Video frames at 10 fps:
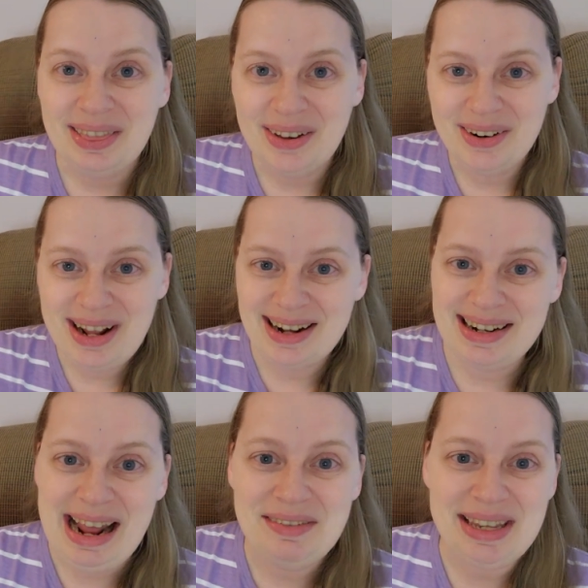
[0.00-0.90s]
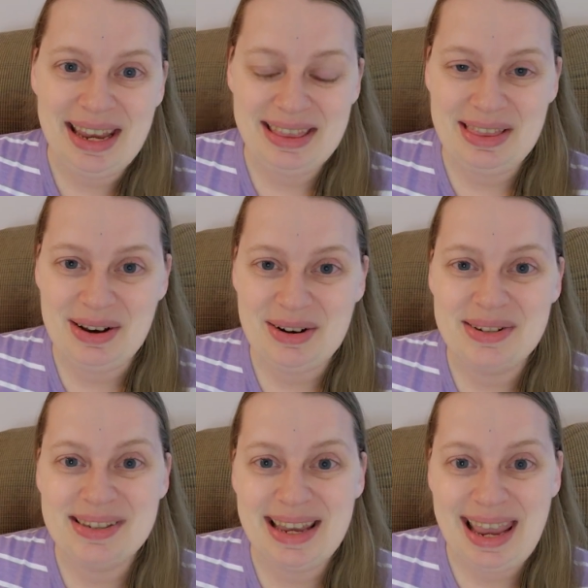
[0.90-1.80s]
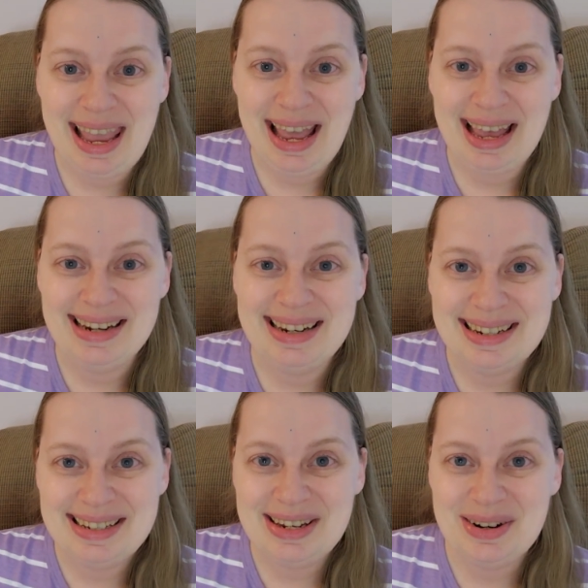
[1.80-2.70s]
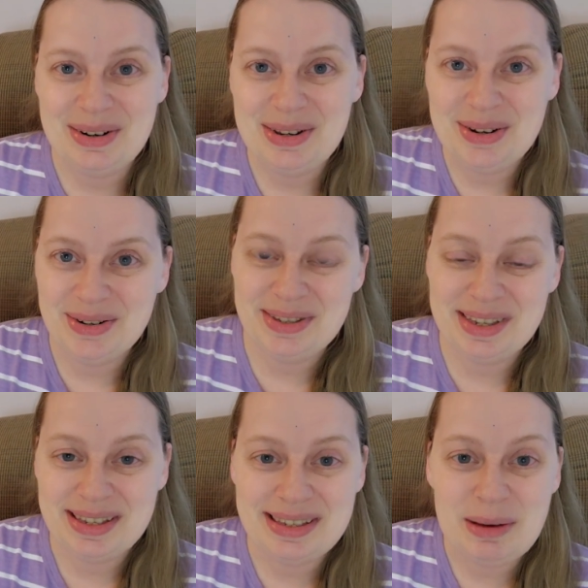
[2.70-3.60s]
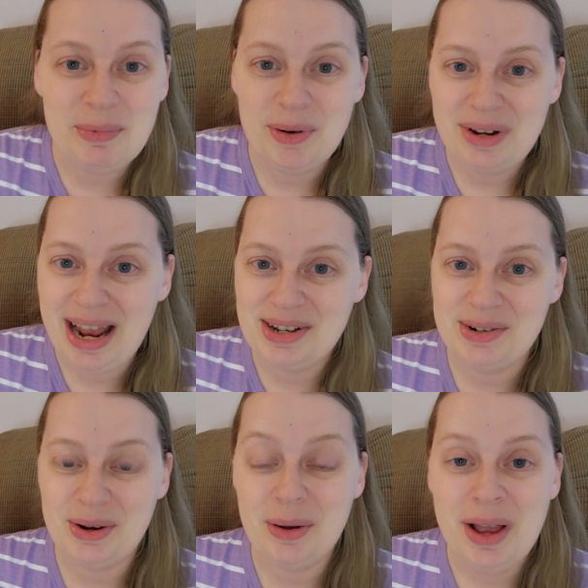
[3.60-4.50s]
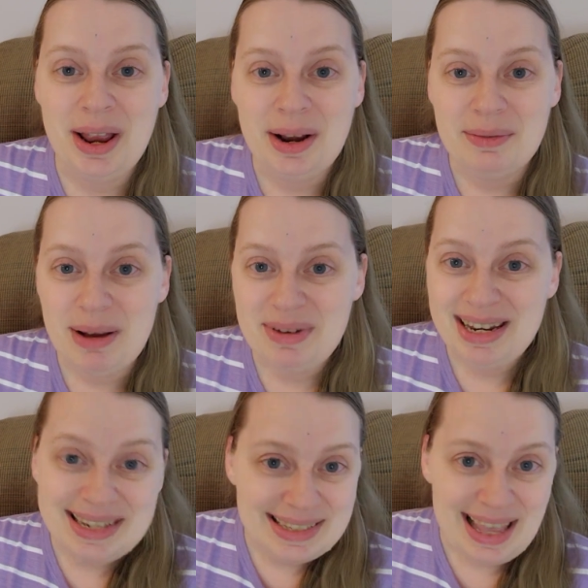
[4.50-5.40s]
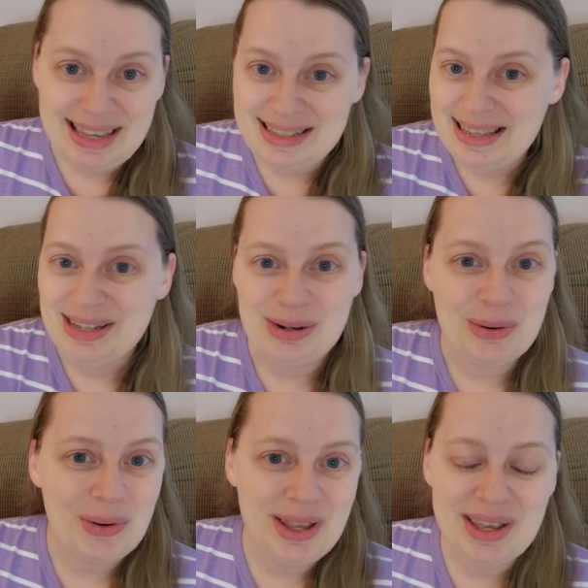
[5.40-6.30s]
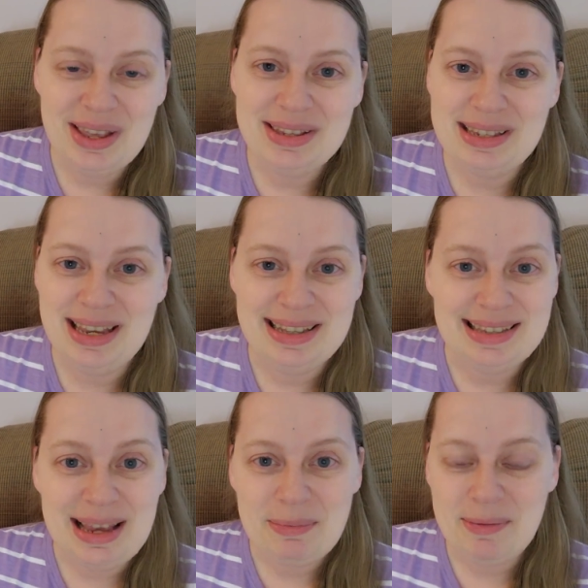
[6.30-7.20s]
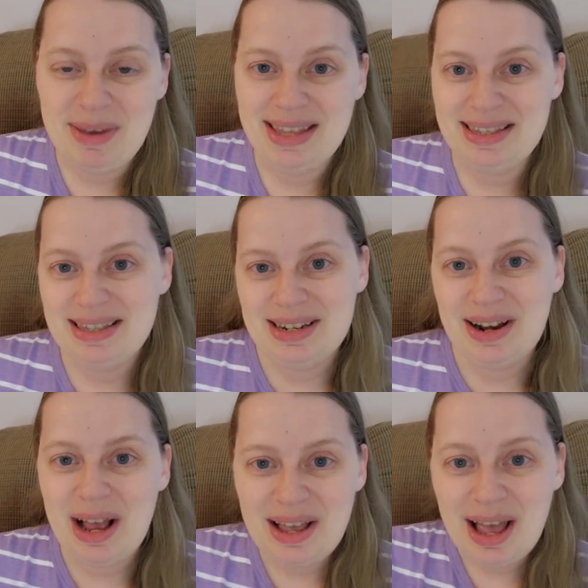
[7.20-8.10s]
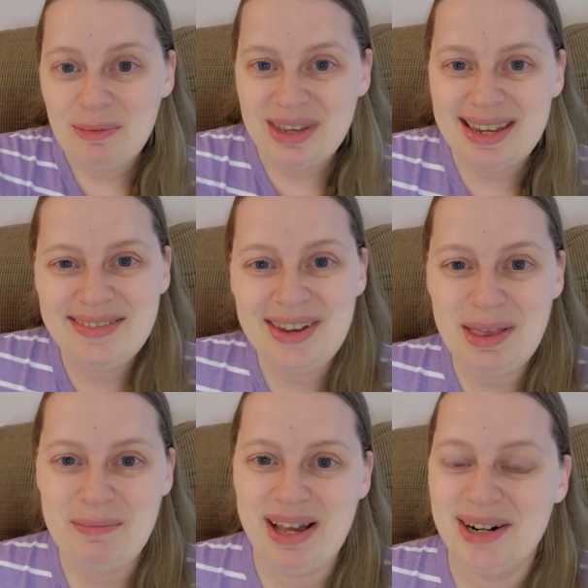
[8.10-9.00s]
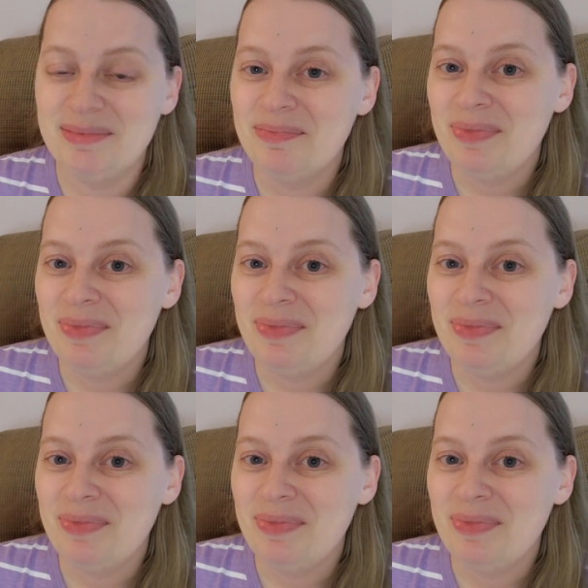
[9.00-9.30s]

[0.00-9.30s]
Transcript: learn how to navigate those and to use simple natural remedies like essential oils and supplements to help get you feeling better.